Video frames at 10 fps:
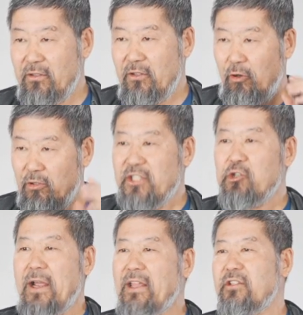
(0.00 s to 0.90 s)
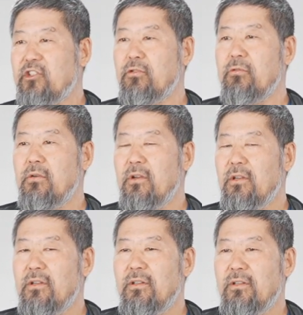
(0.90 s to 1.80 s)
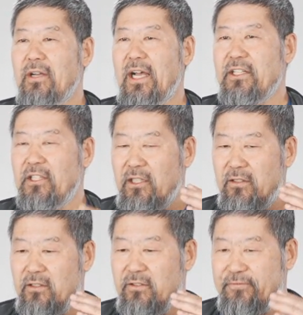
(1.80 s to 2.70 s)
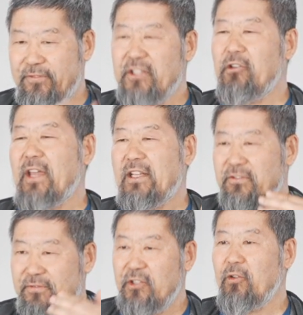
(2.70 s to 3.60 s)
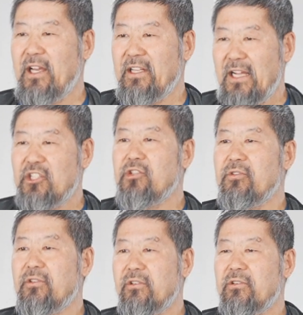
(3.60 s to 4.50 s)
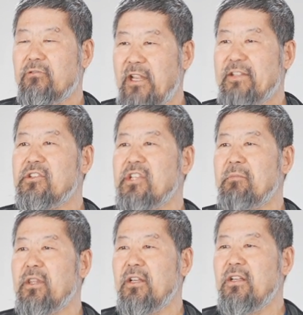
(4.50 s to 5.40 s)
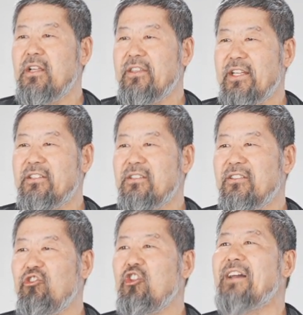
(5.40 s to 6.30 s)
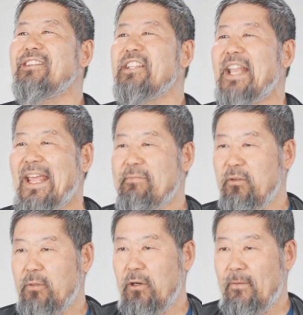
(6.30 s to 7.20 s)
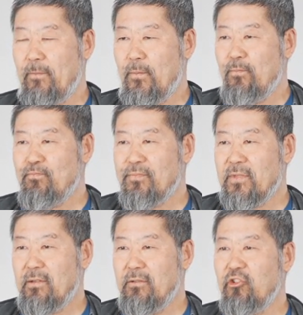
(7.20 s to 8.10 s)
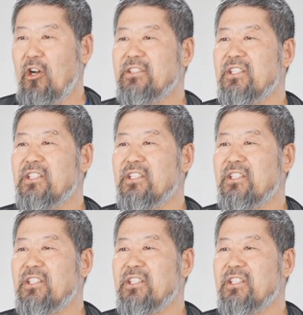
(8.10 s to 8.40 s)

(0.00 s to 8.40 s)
Only train the 2 and feel that until you create something that's not nameable, not